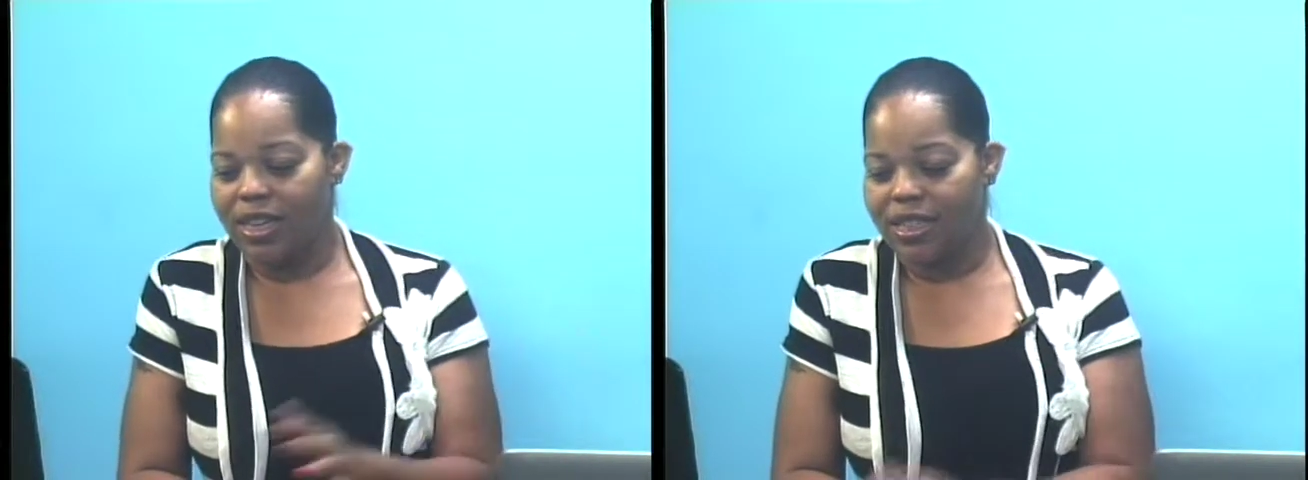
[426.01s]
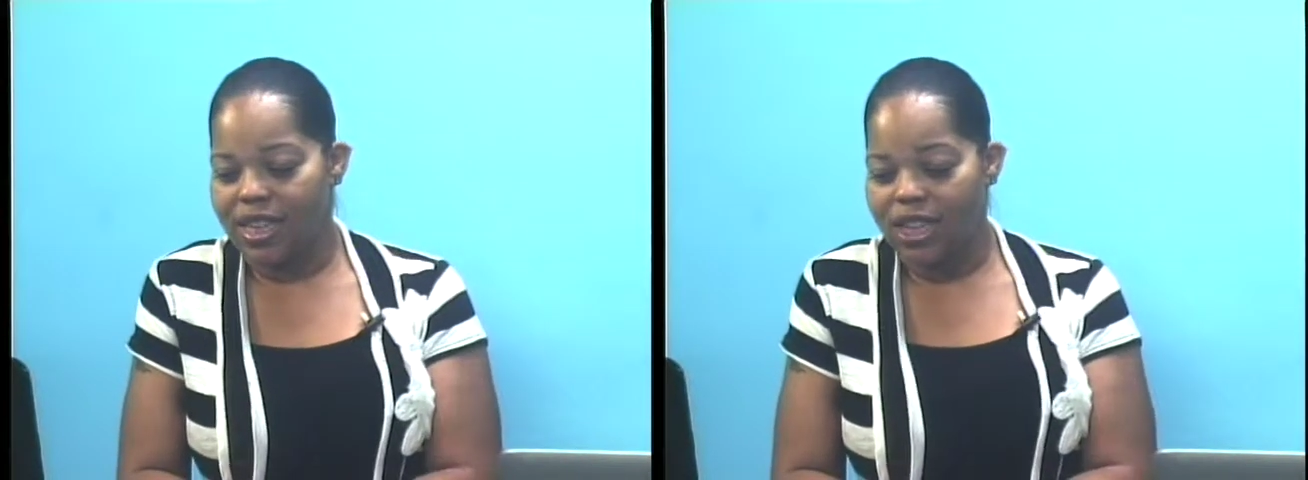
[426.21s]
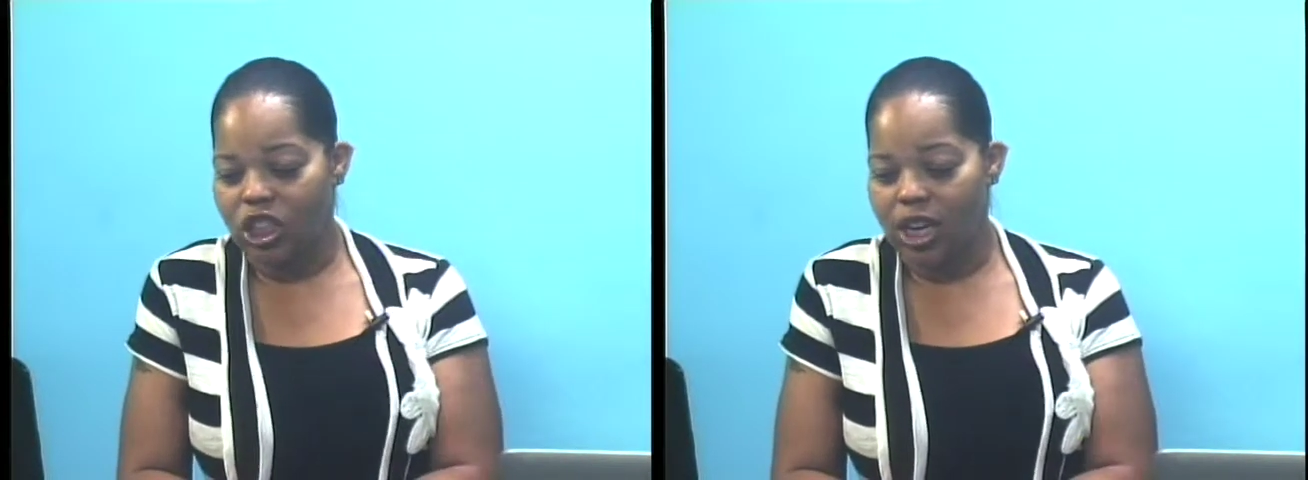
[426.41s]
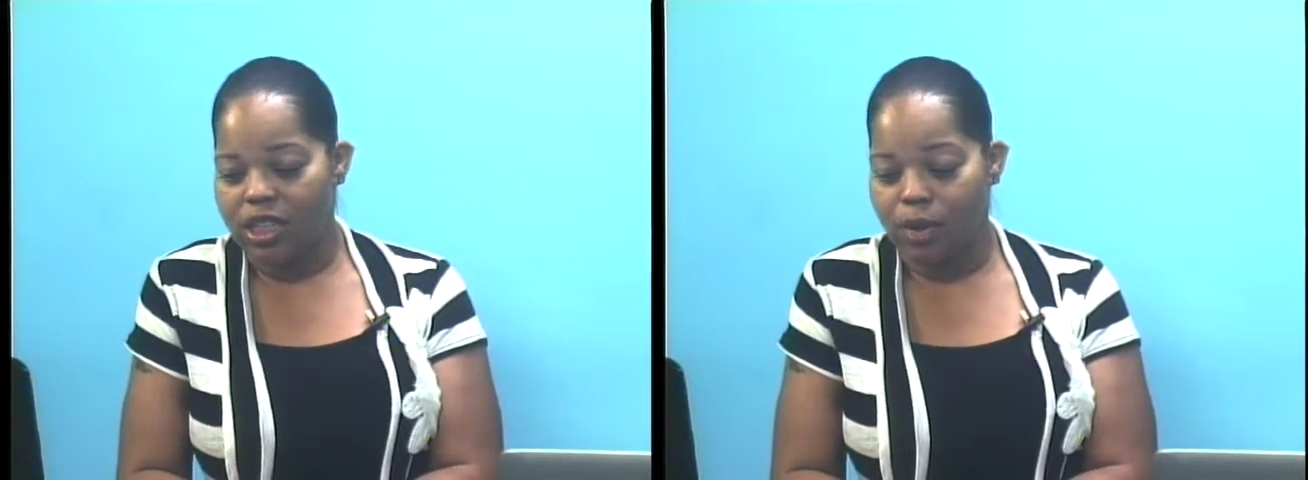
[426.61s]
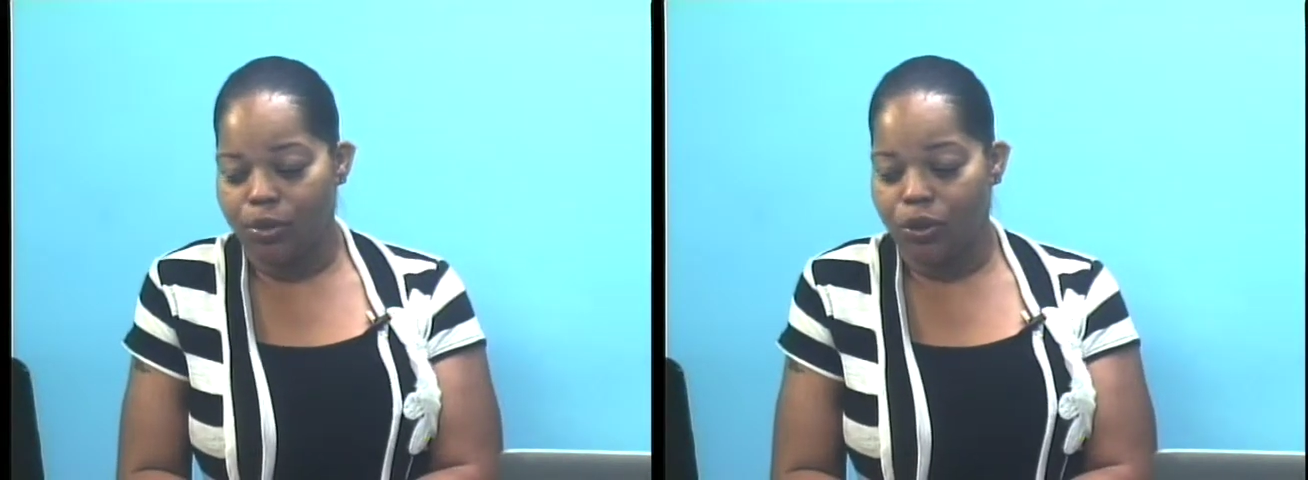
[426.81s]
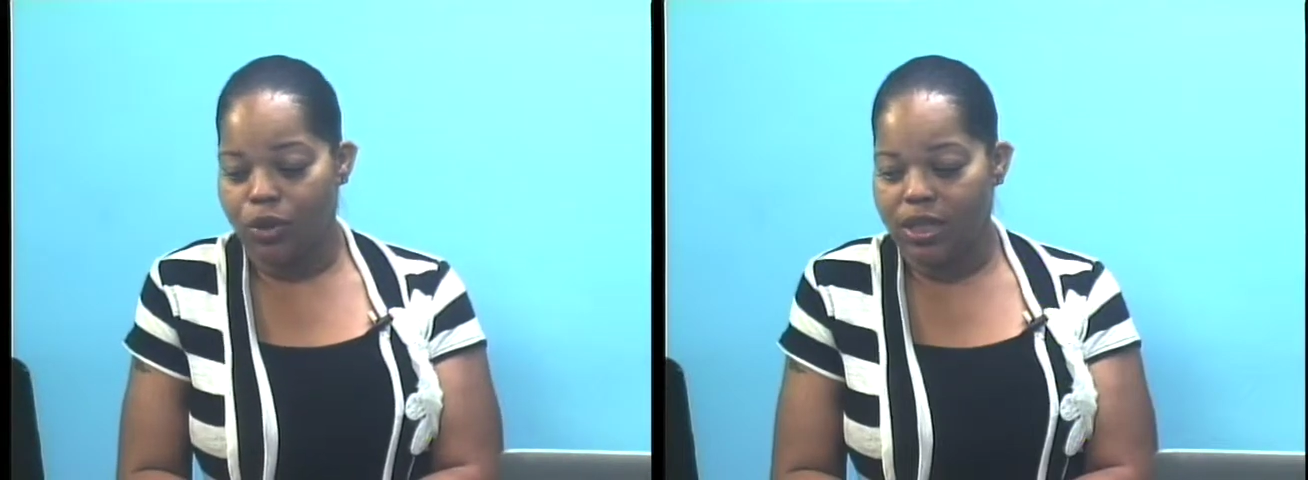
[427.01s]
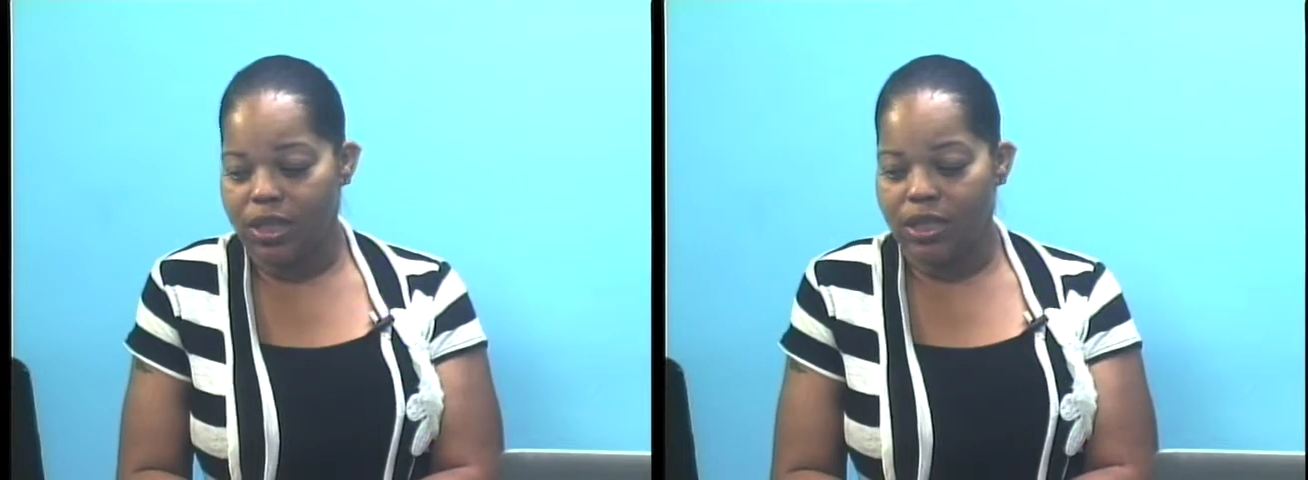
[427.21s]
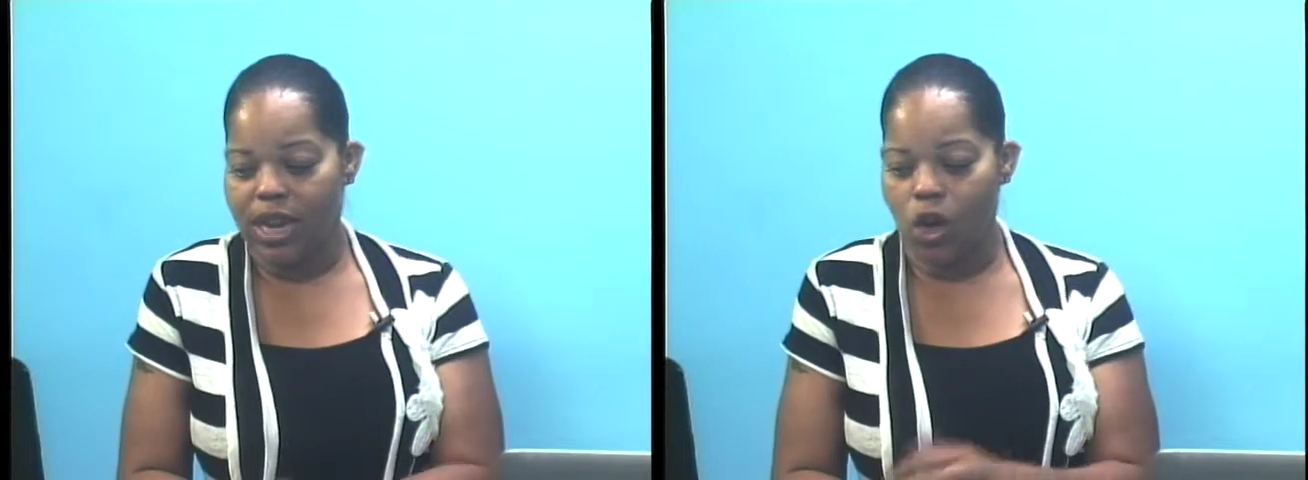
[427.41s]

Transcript: Heat's second chance opportunities